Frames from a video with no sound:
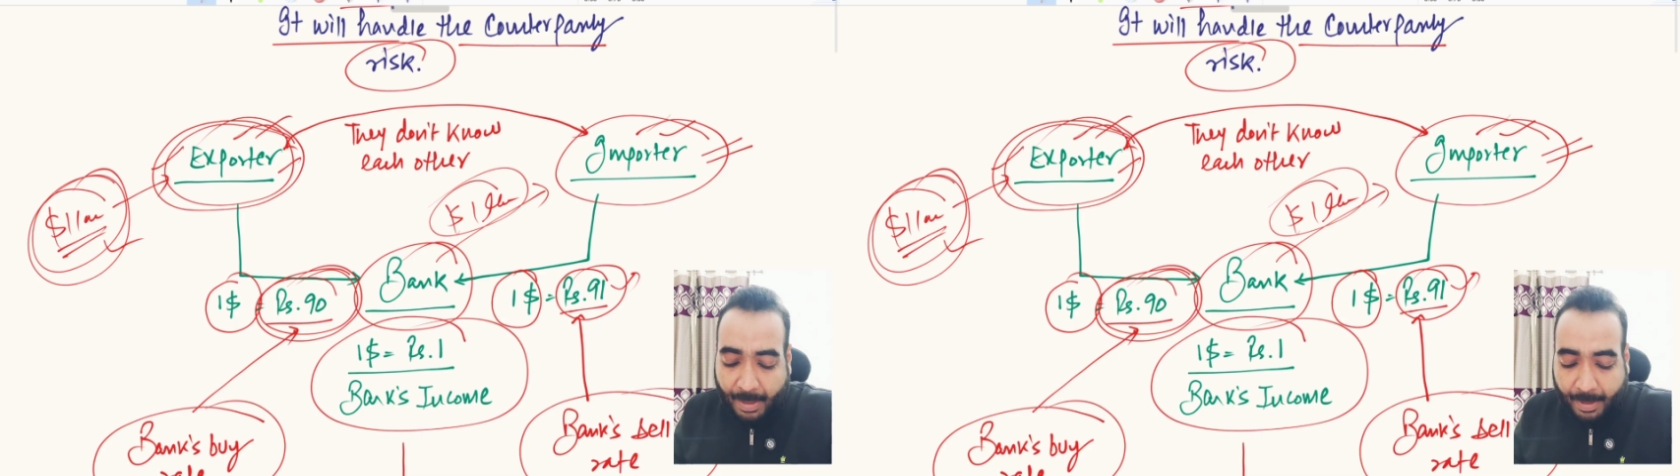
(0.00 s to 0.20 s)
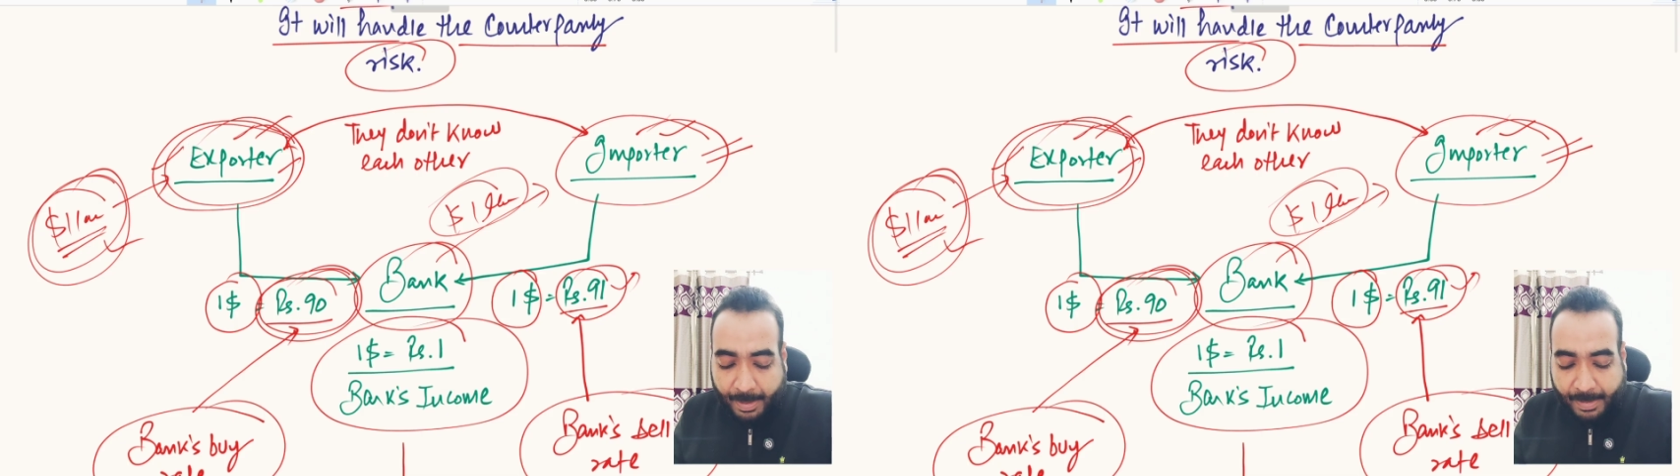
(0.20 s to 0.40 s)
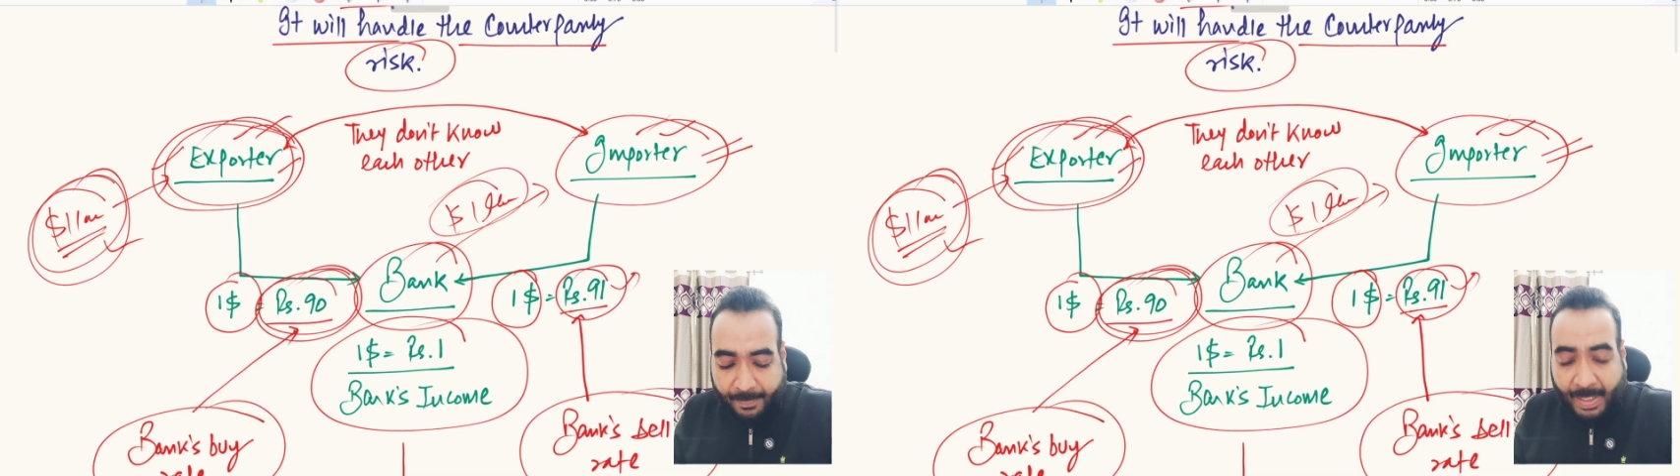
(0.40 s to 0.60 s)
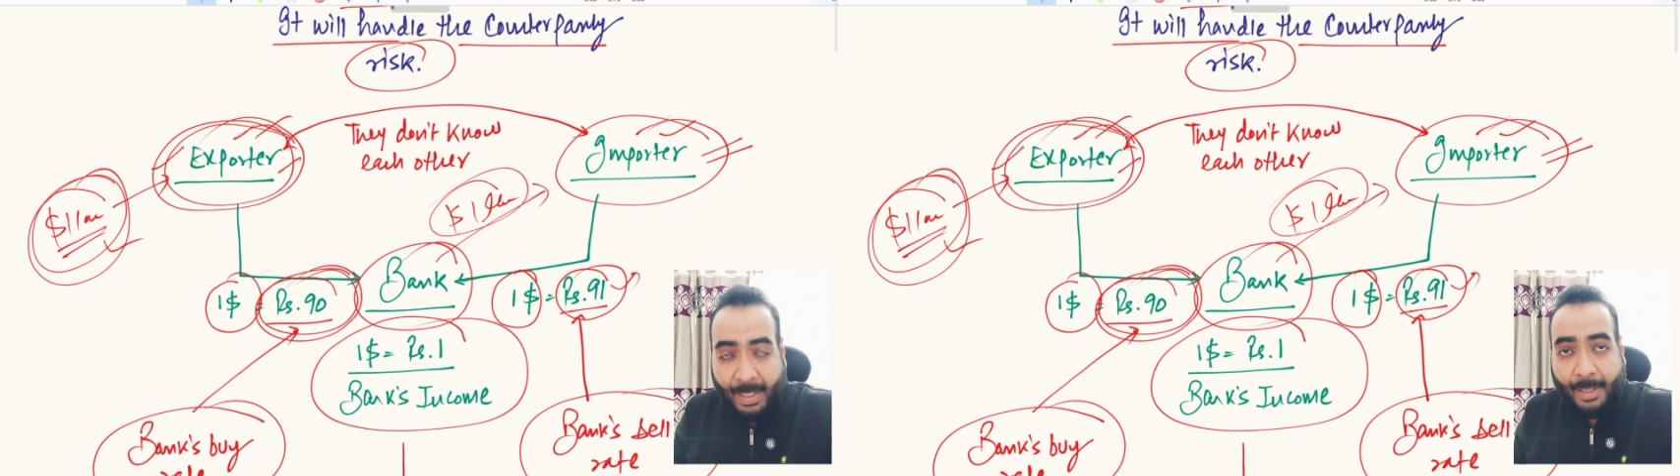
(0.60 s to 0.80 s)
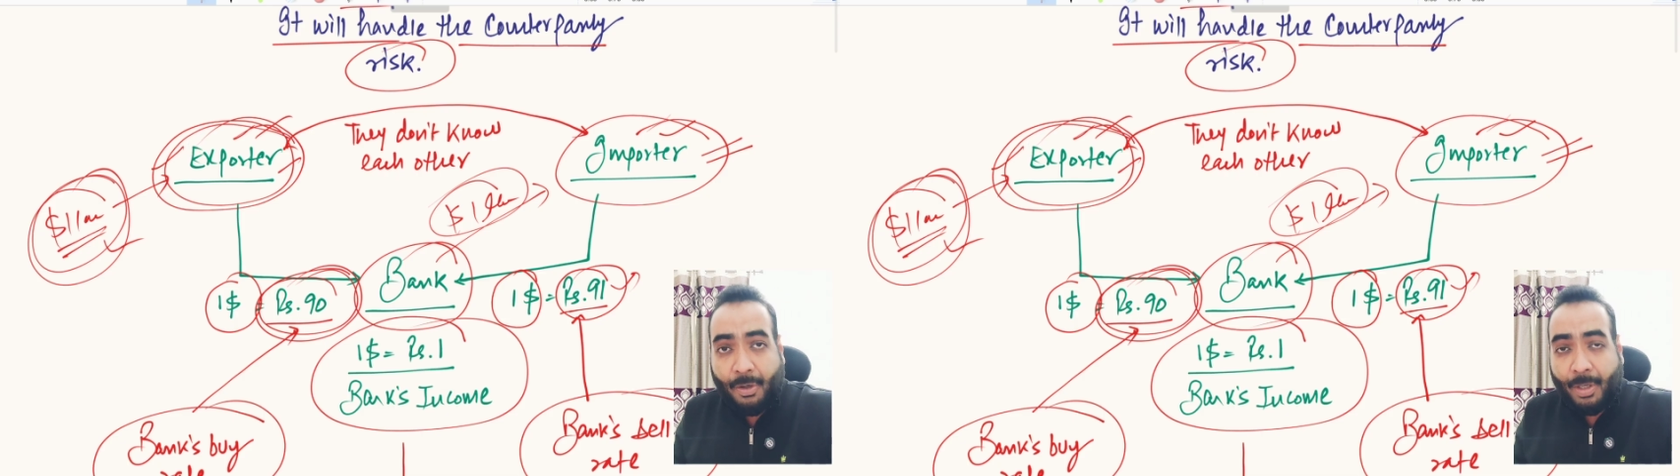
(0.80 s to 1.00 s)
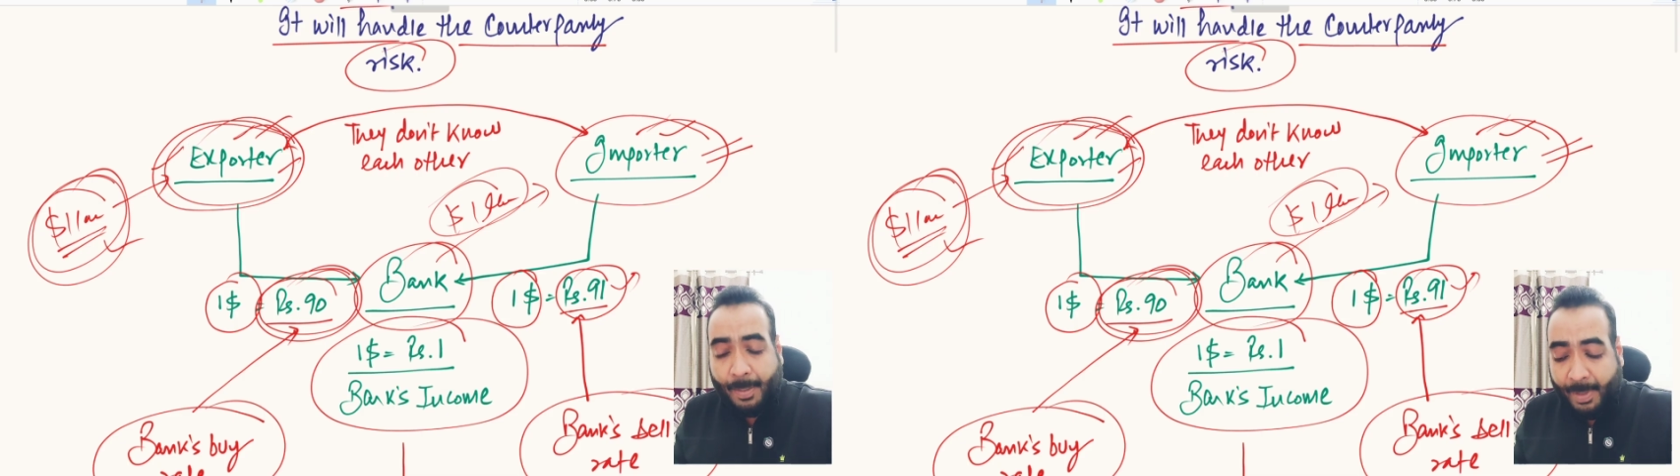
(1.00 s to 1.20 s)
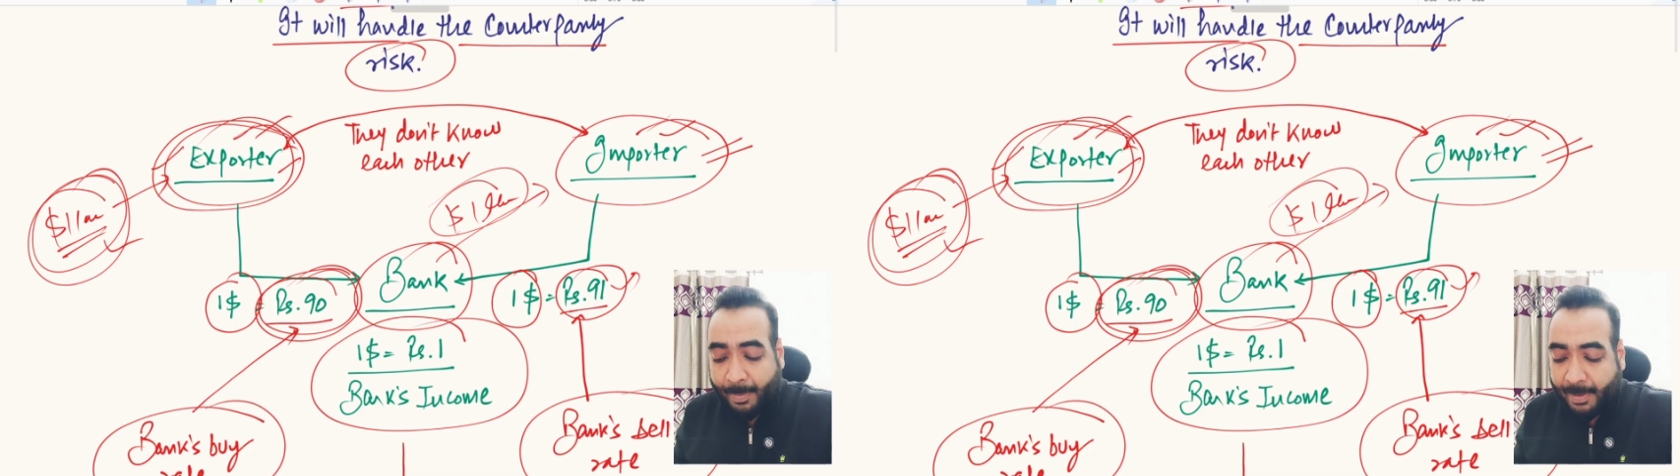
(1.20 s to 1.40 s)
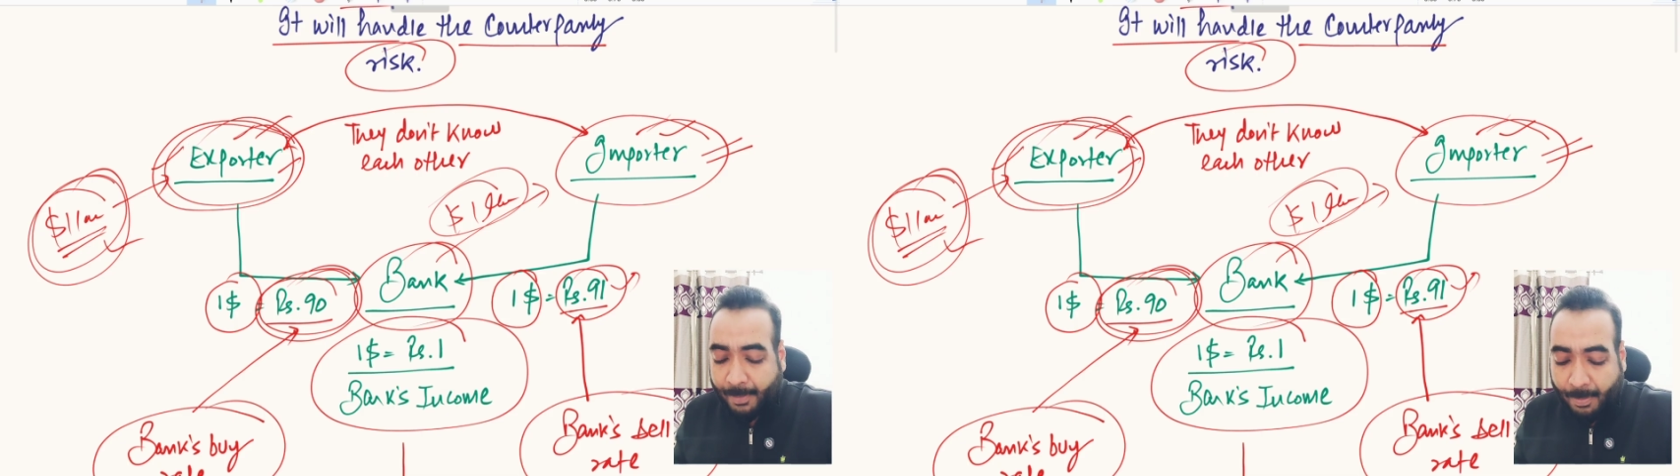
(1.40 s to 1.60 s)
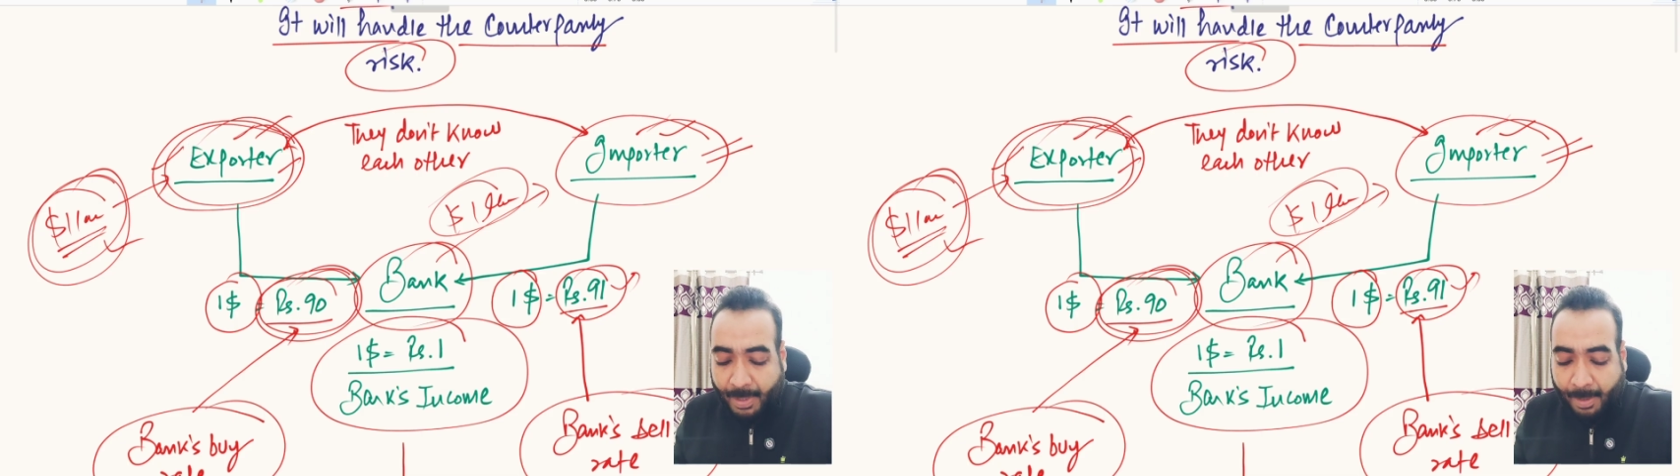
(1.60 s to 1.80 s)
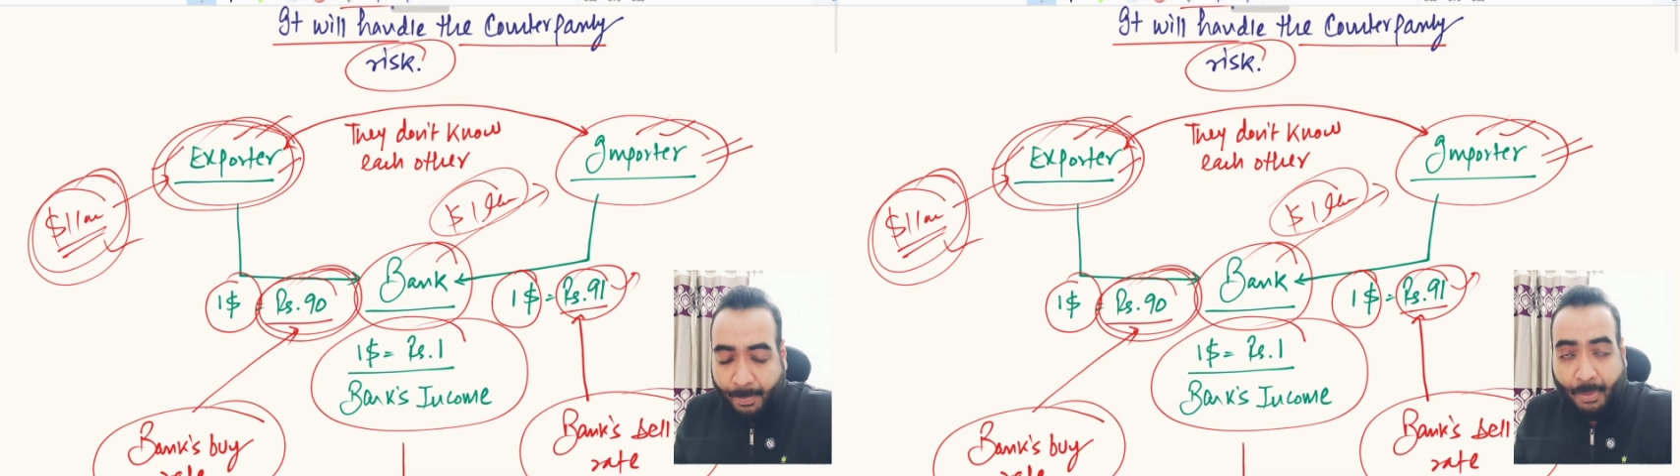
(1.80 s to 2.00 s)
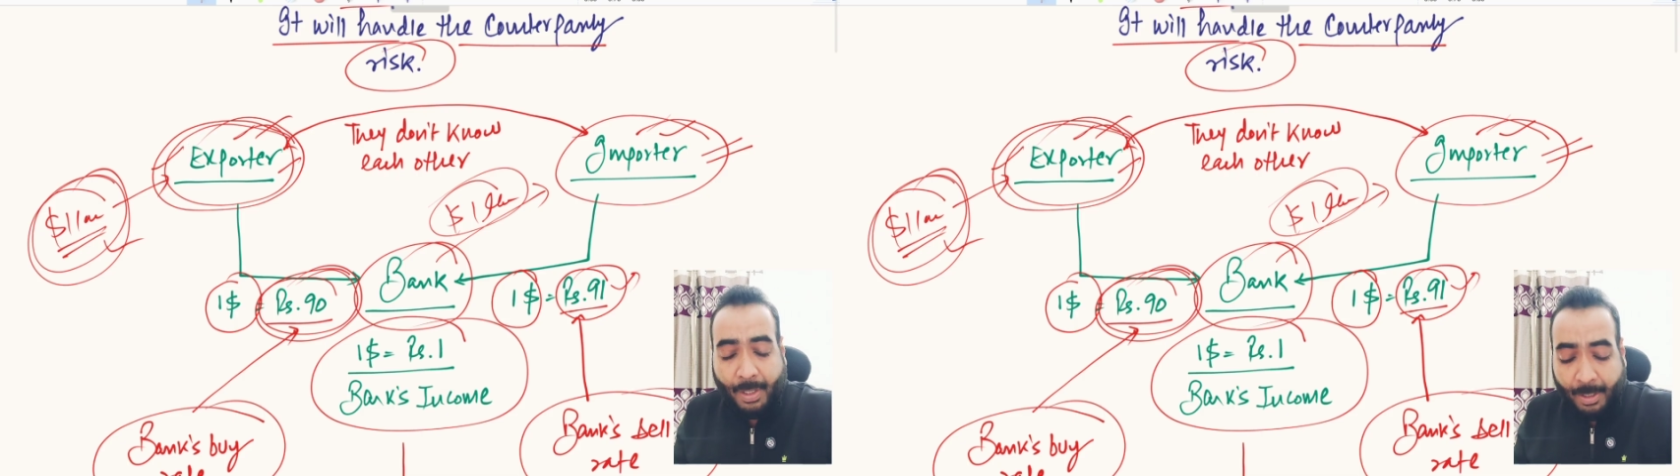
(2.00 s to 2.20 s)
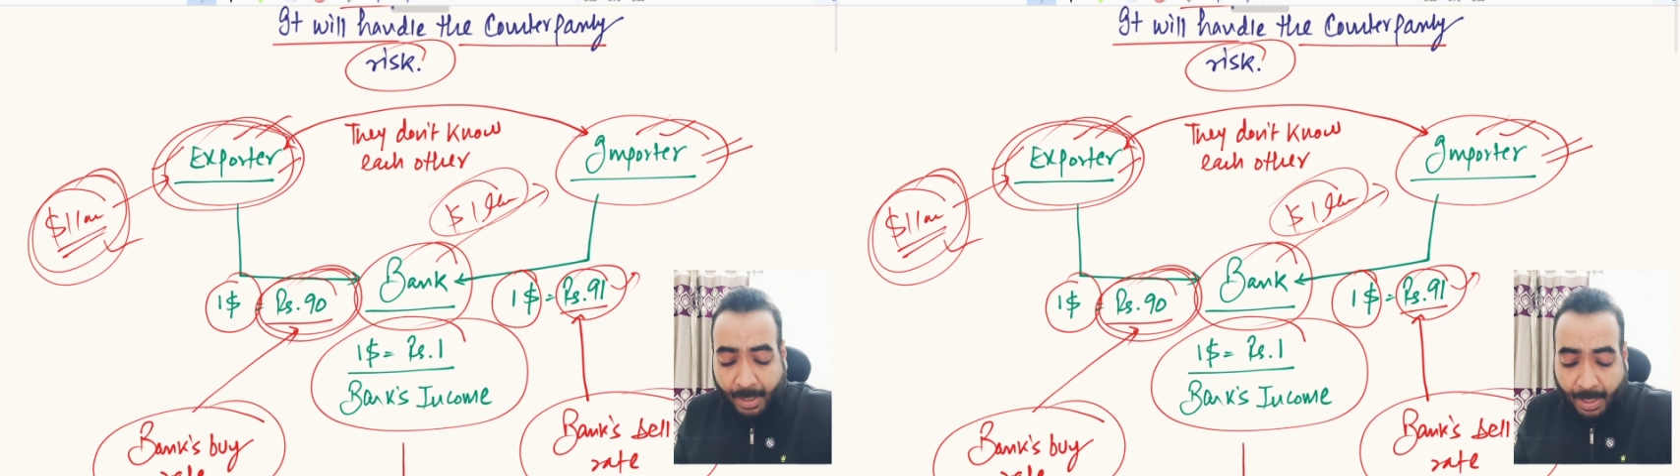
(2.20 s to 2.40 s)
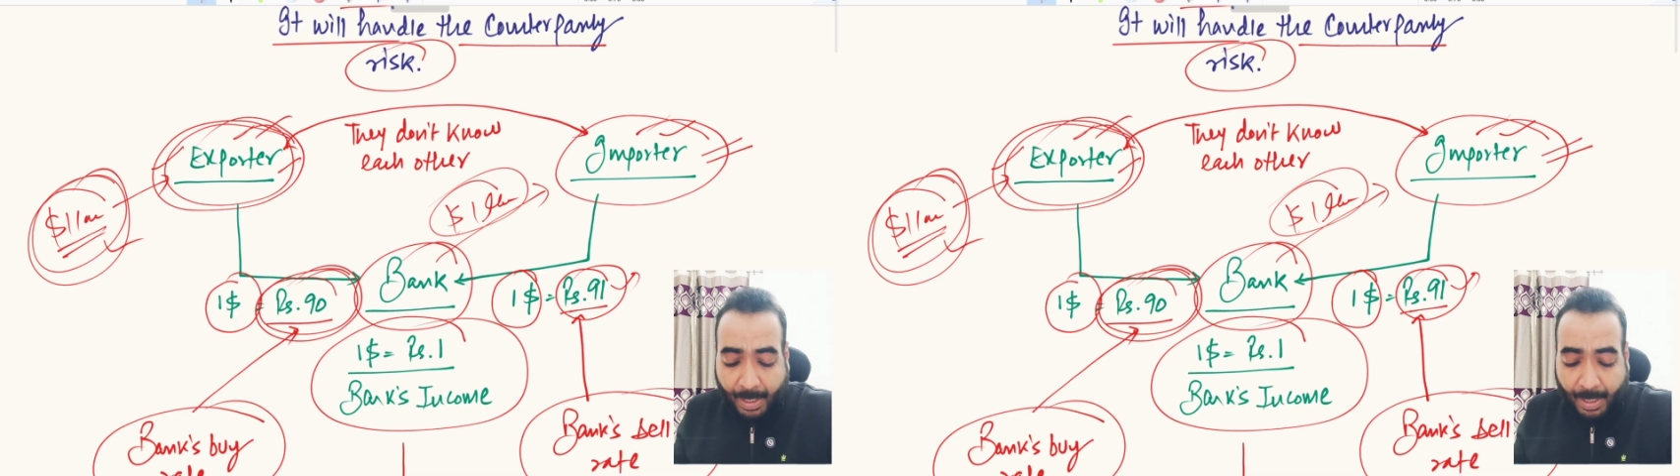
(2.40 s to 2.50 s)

his $1 lakh payment from the importer,